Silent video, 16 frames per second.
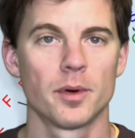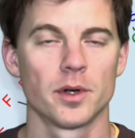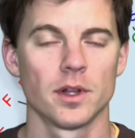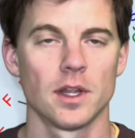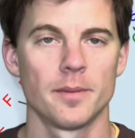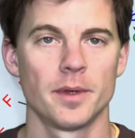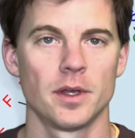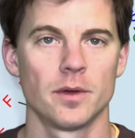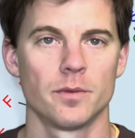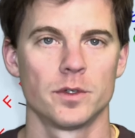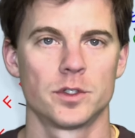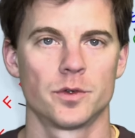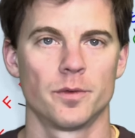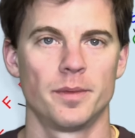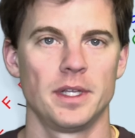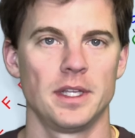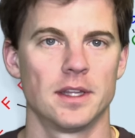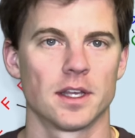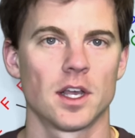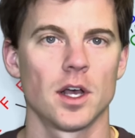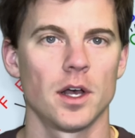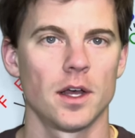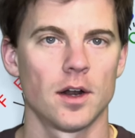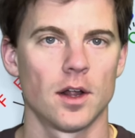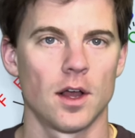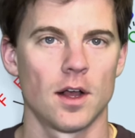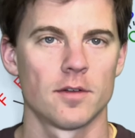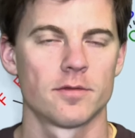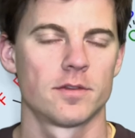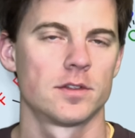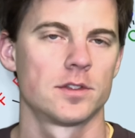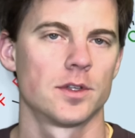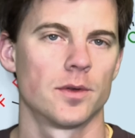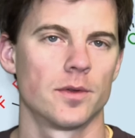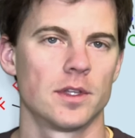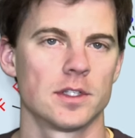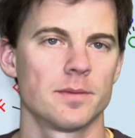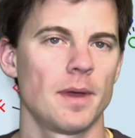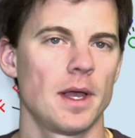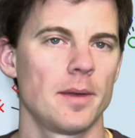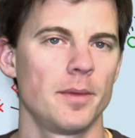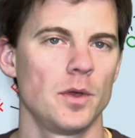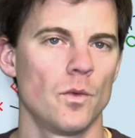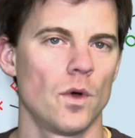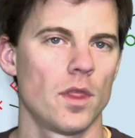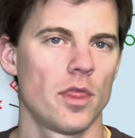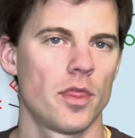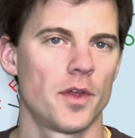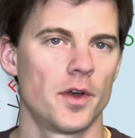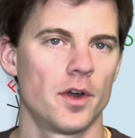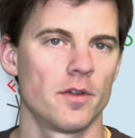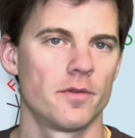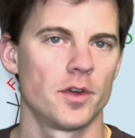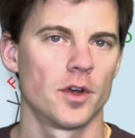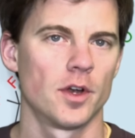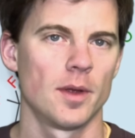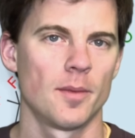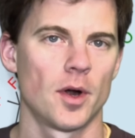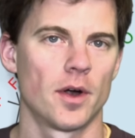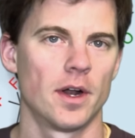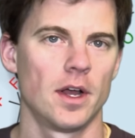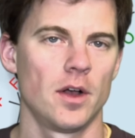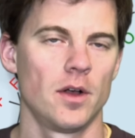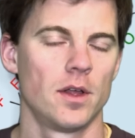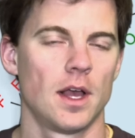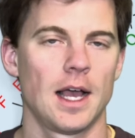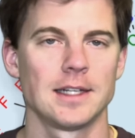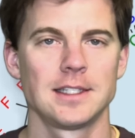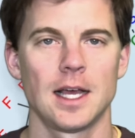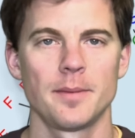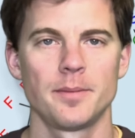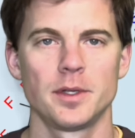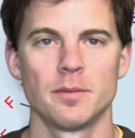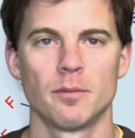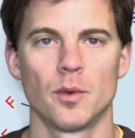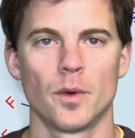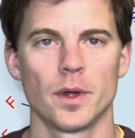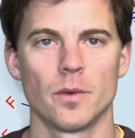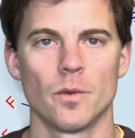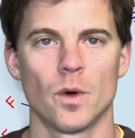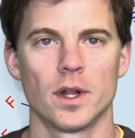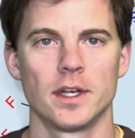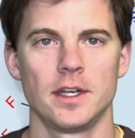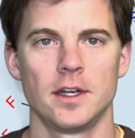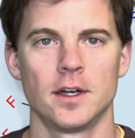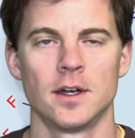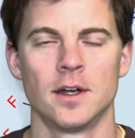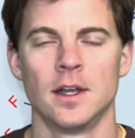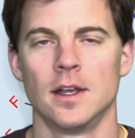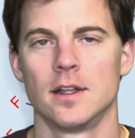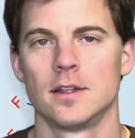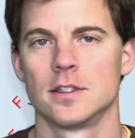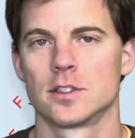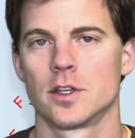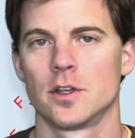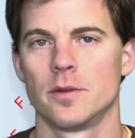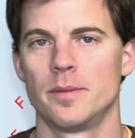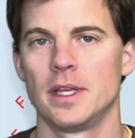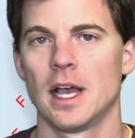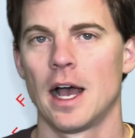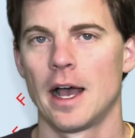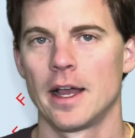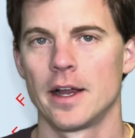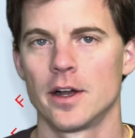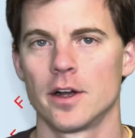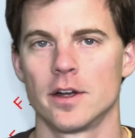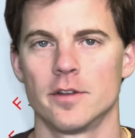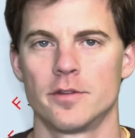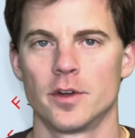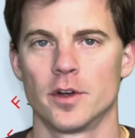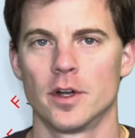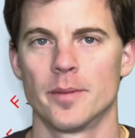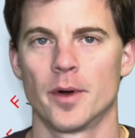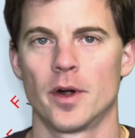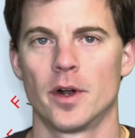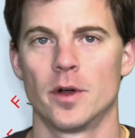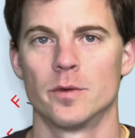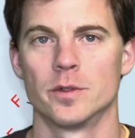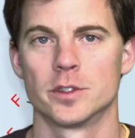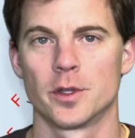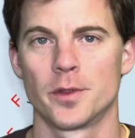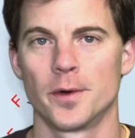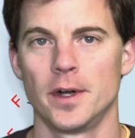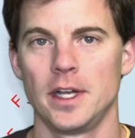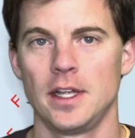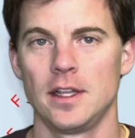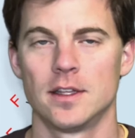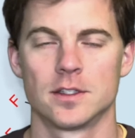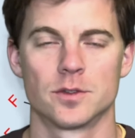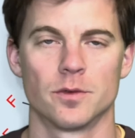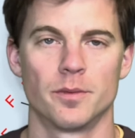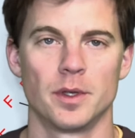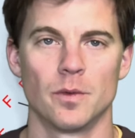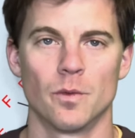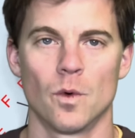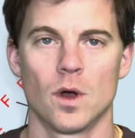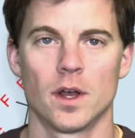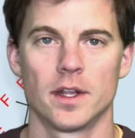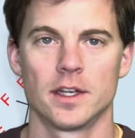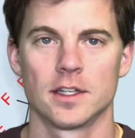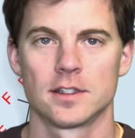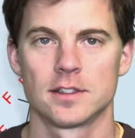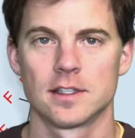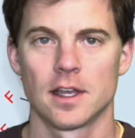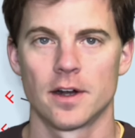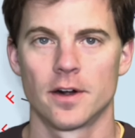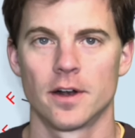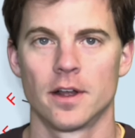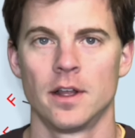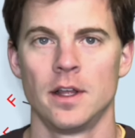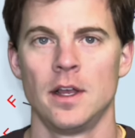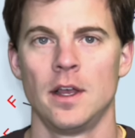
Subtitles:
limit, which would be the cutoff. So this might be 1/3 of your MRL. I typed in 0.1 here. This could be higher. If your MRL was 3, this would be 1, etc.